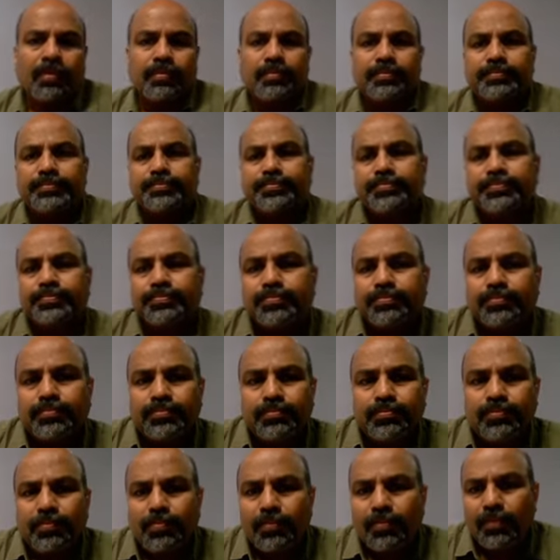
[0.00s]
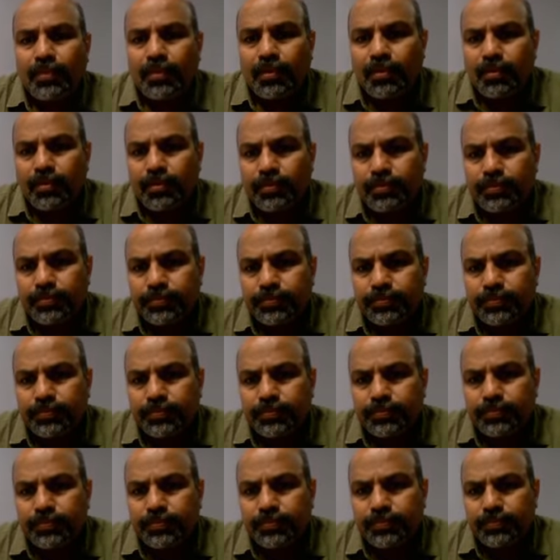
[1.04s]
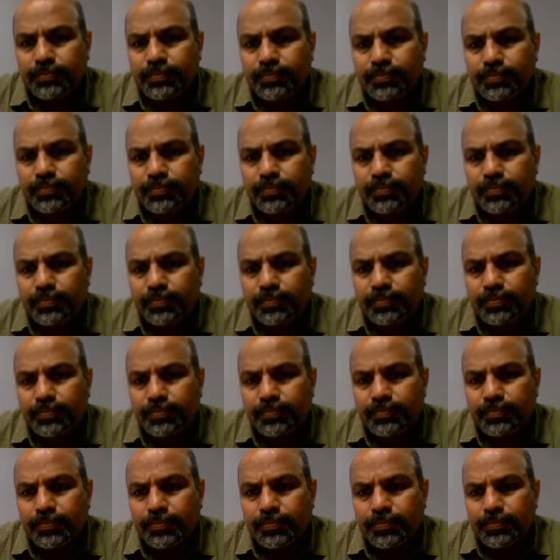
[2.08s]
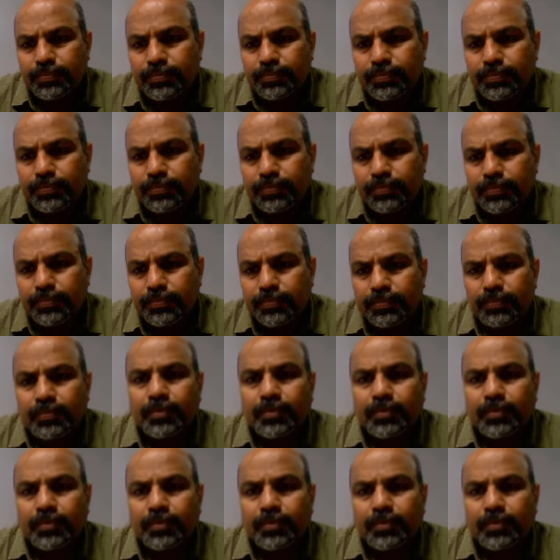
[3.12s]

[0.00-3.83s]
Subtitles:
Nobody speaks.